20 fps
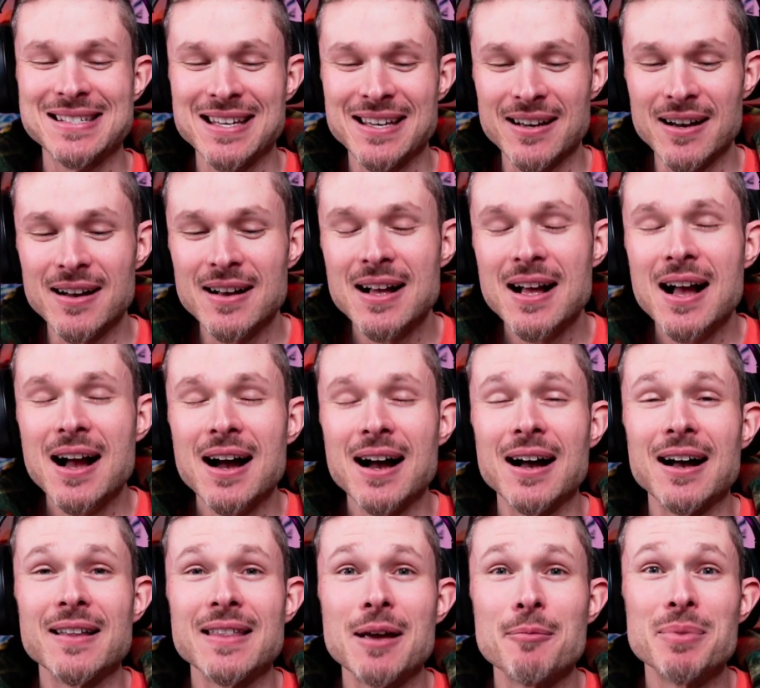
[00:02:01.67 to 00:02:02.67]
here.
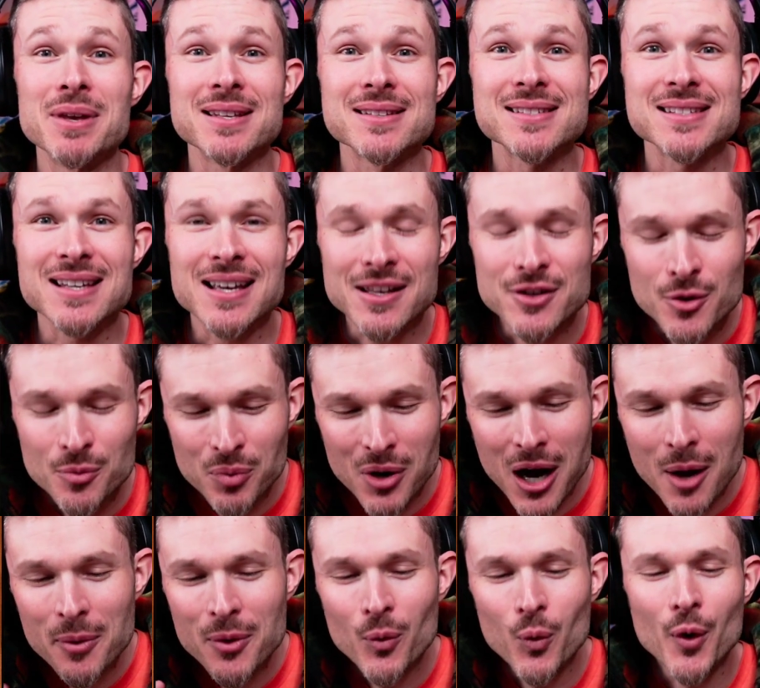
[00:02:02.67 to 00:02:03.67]
That being said, you're
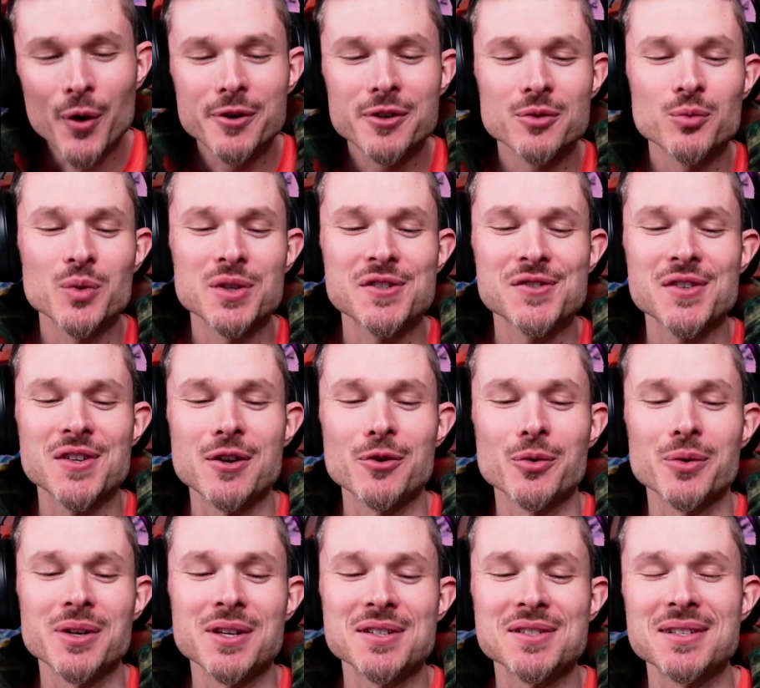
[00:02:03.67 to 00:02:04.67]
probably wondering what
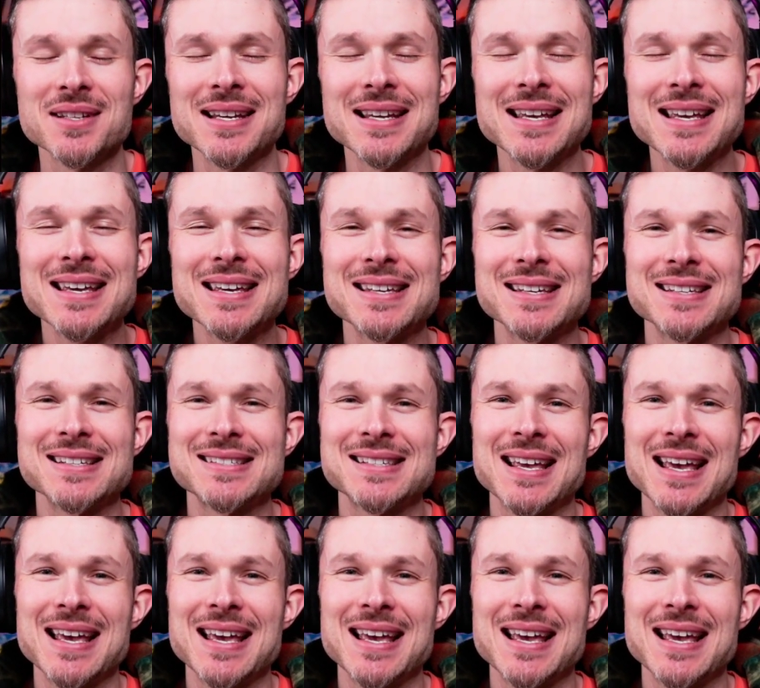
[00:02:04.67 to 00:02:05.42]
synchronicity is.